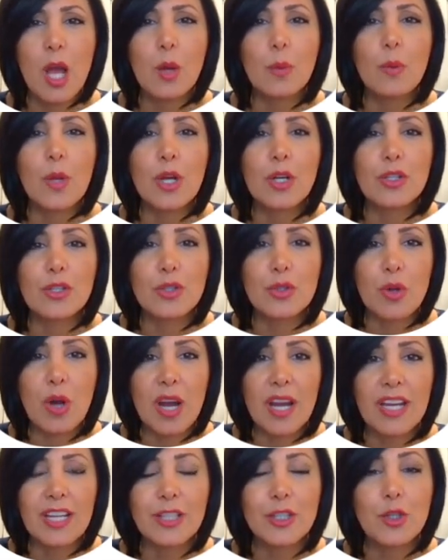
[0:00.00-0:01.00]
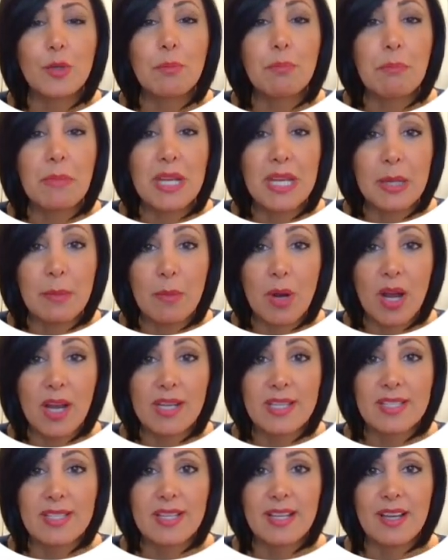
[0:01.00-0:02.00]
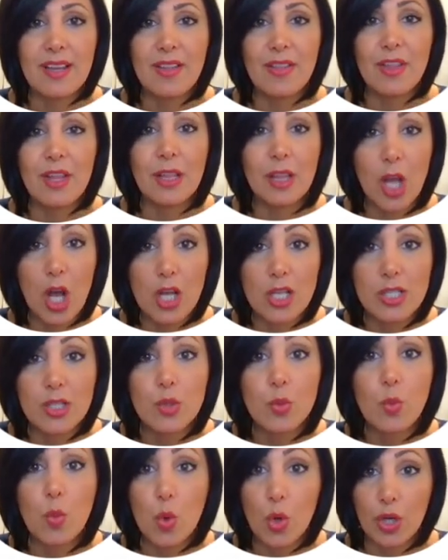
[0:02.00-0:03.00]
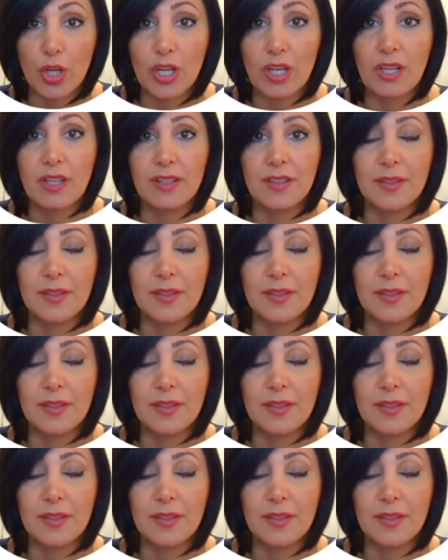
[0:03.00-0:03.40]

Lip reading: we are trying to minimize the lost work.